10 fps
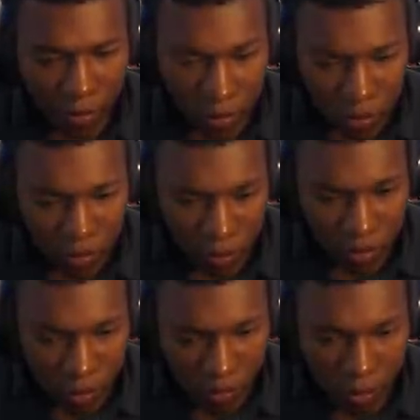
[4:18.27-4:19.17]
Got him.
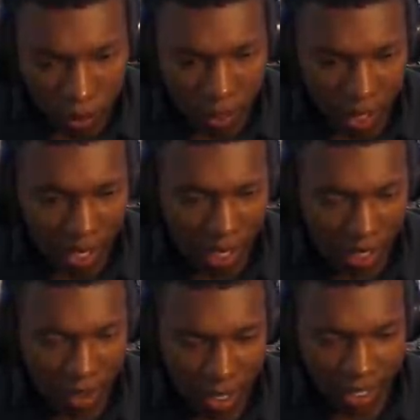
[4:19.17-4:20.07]
Oh my
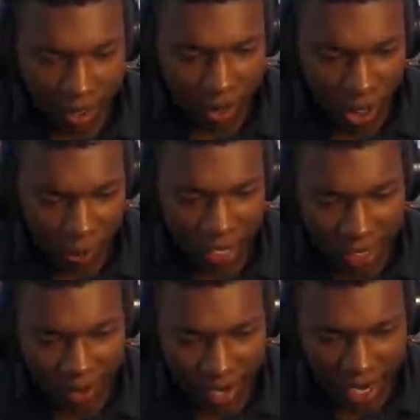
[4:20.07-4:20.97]
god. Okay, he's going
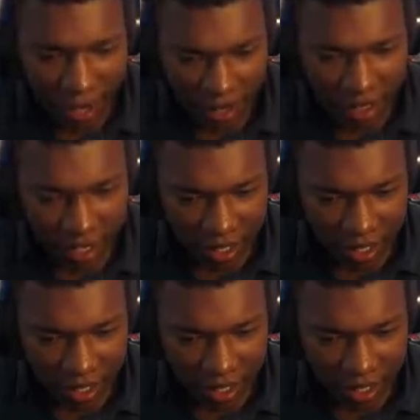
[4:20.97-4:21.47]
crazy right now.